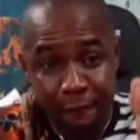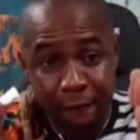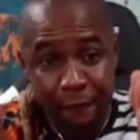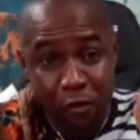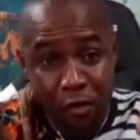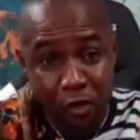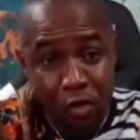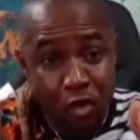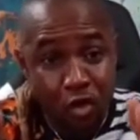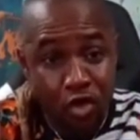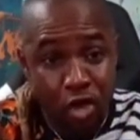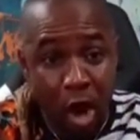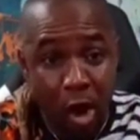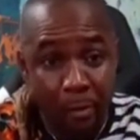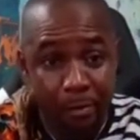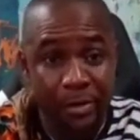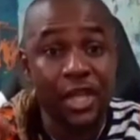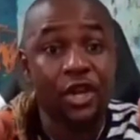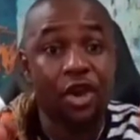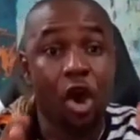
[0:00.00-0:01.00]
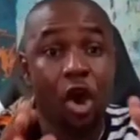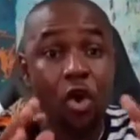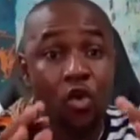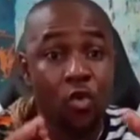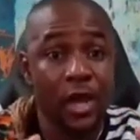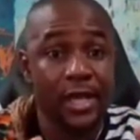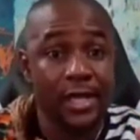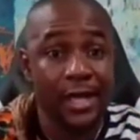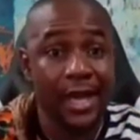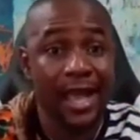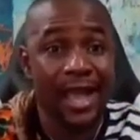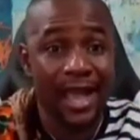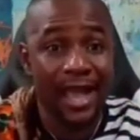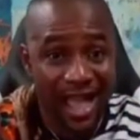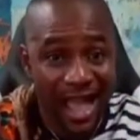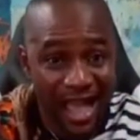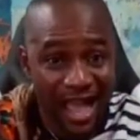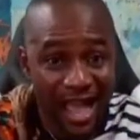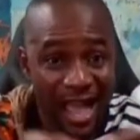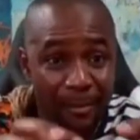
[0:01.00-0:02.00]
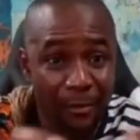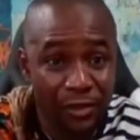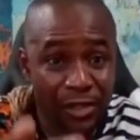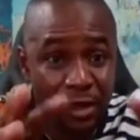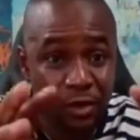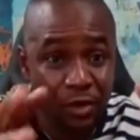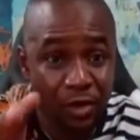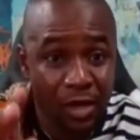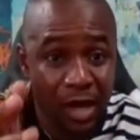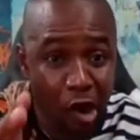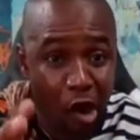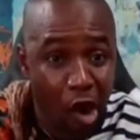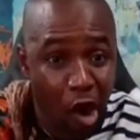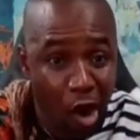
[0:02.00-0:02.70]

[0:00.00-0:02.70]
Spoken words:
Full topic or working about settle down.